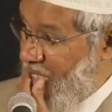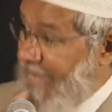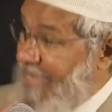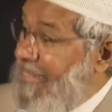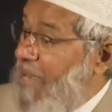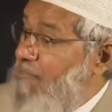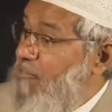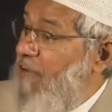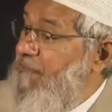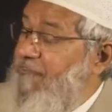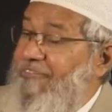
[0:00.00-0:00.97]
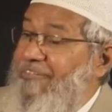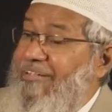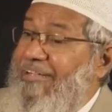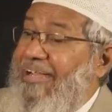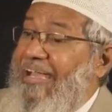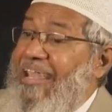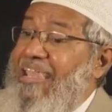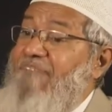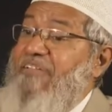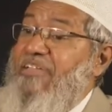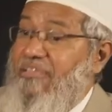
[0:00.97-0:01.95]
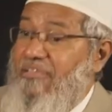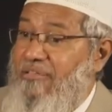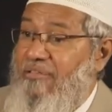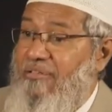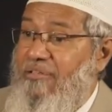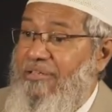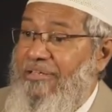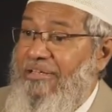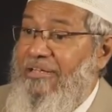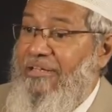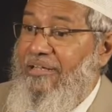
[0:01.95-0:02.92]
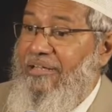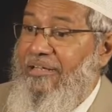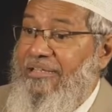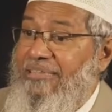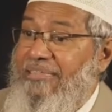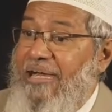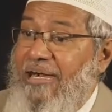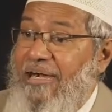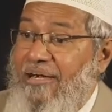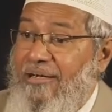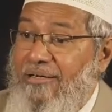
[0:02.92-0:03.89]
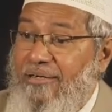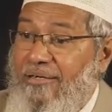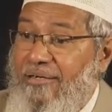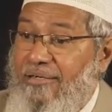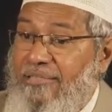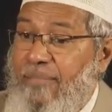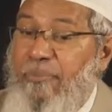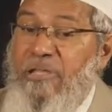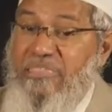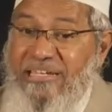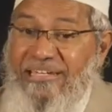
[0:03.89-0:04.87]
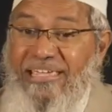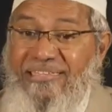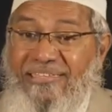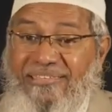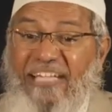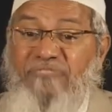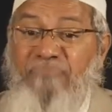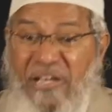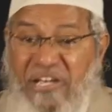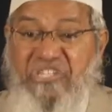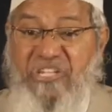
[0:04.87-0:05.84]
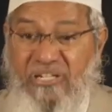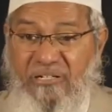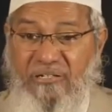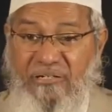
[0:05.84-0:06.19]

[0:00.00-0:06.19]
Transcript: In terms of living, the, the percentage, the expenditure